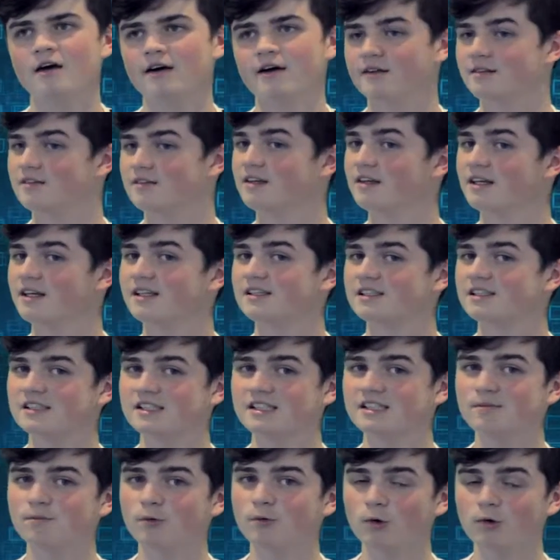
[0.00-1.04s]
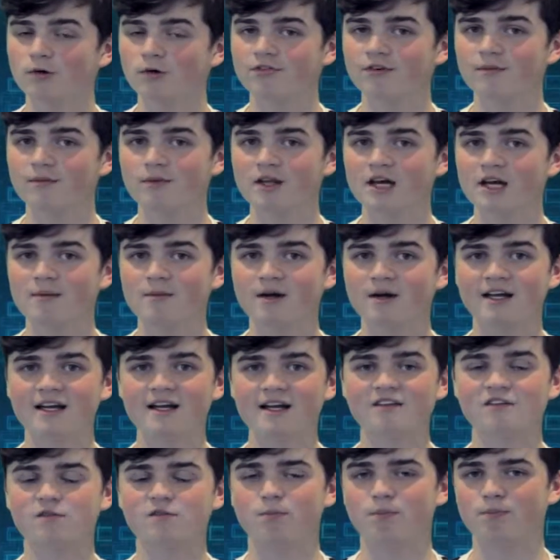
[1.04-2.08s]
Until I see more from them
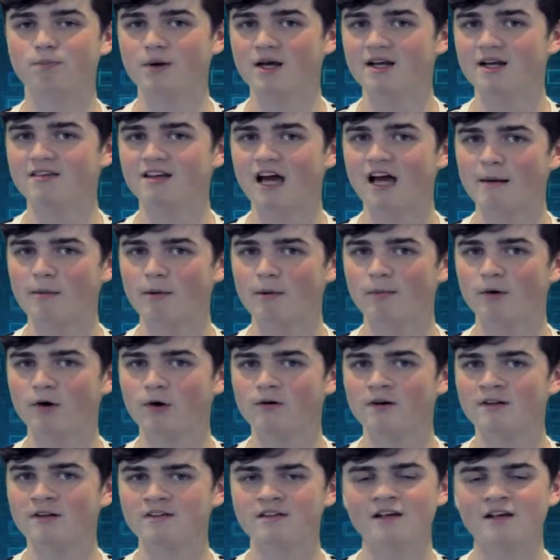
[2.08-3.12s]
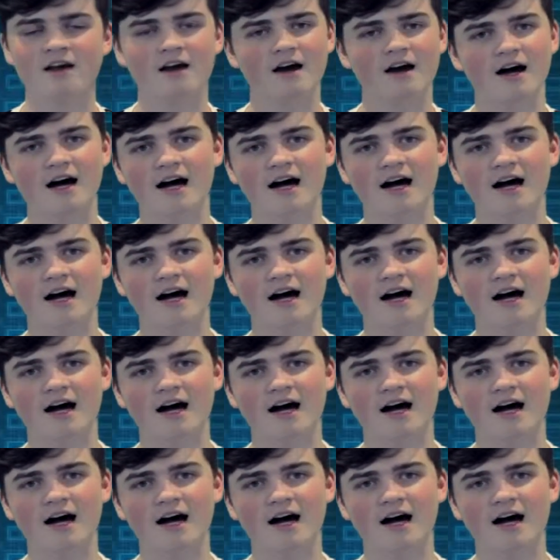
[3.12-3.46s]
against big-time opponents,